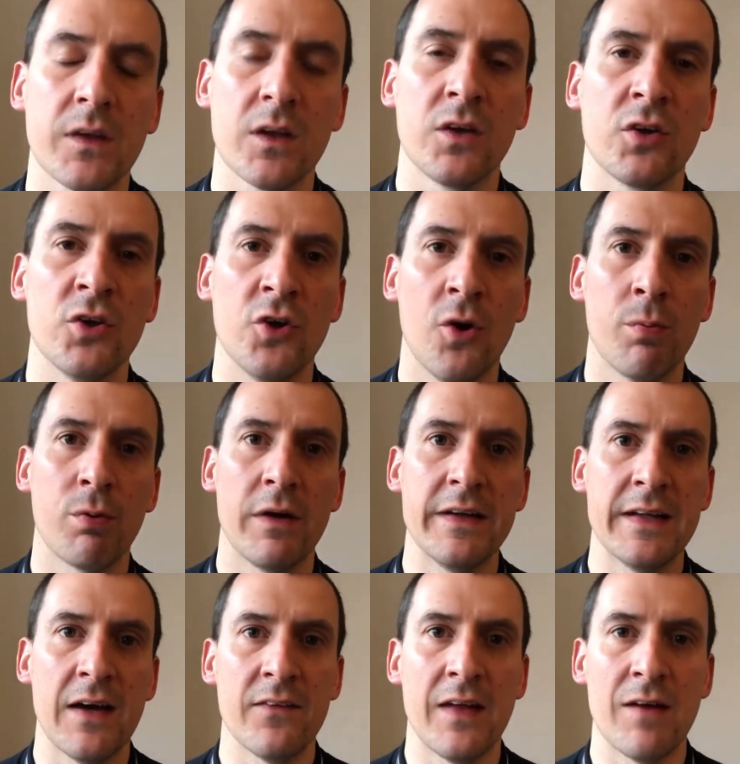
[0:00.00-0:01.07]
can operate
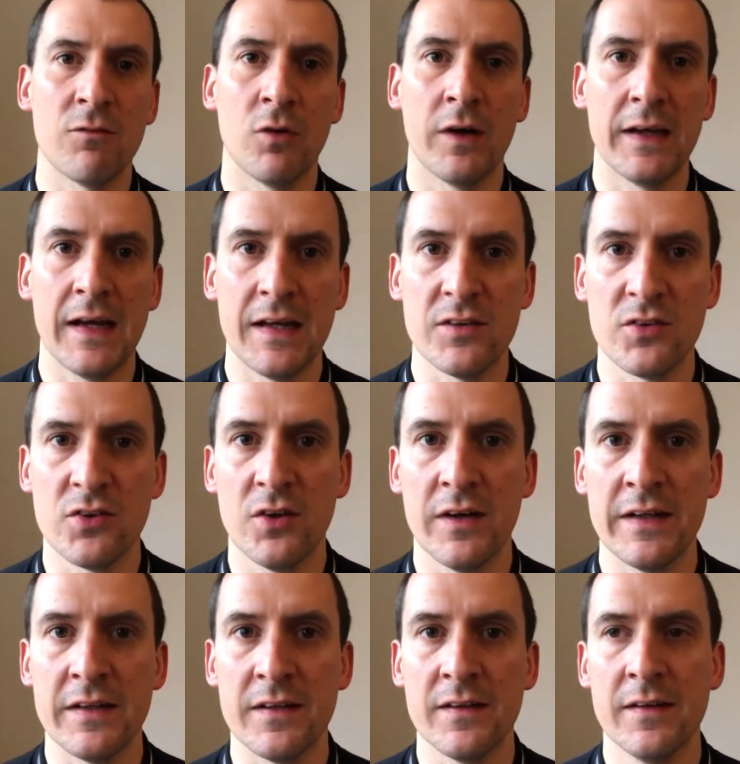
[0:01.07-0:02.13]
down that right-hand
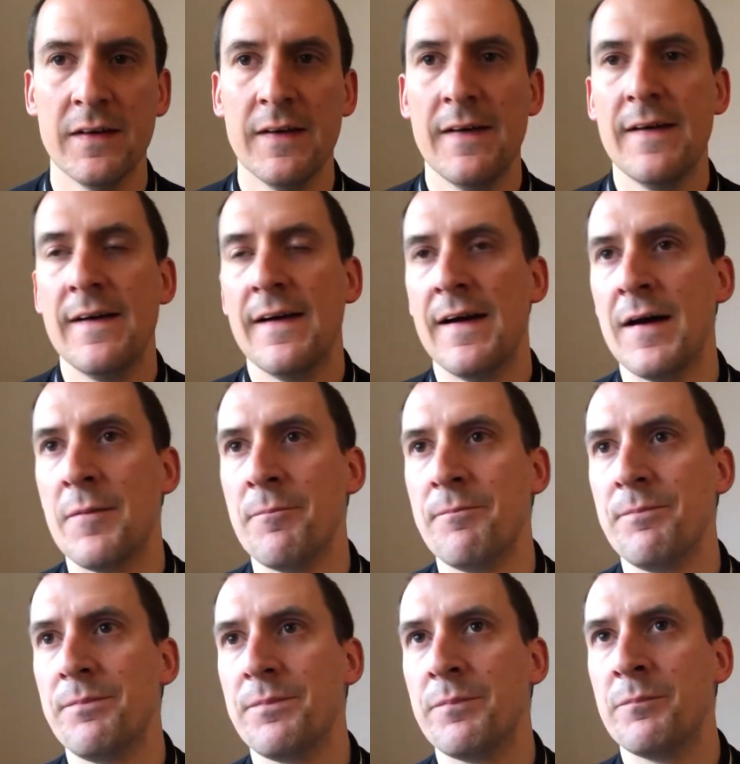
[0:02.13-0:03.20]
side. And
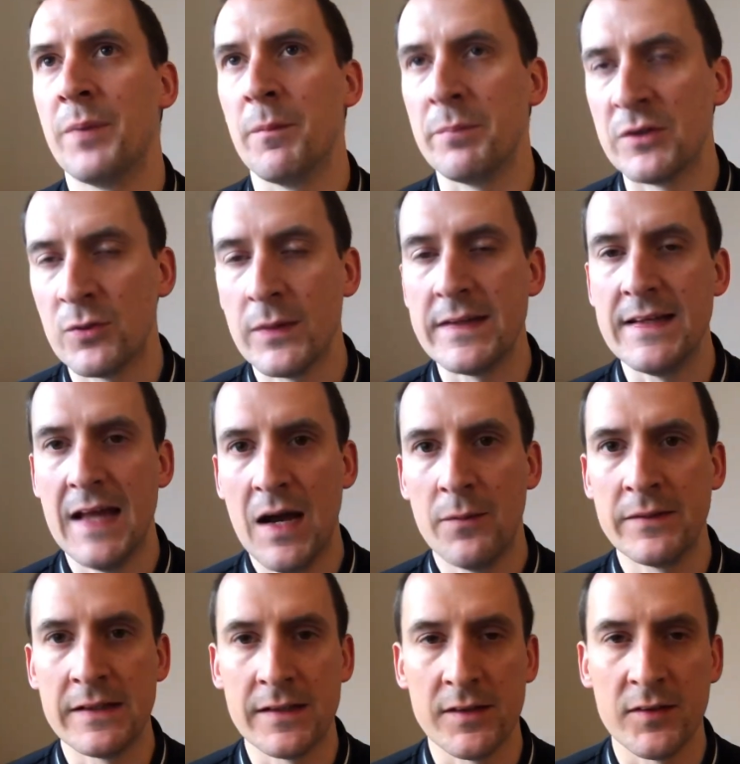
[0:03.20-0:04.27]
but between now
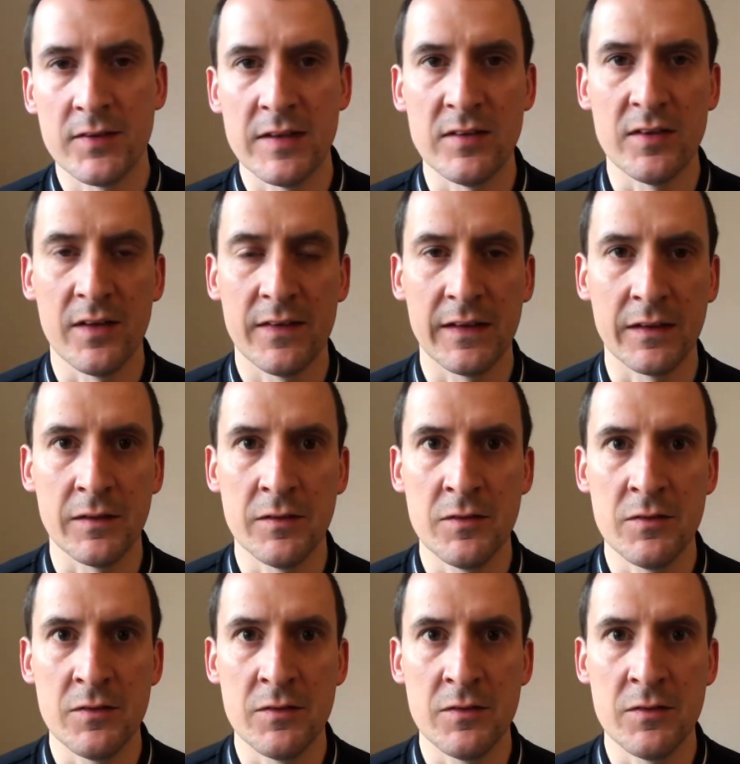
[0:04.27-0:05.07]
and the end of the season, I think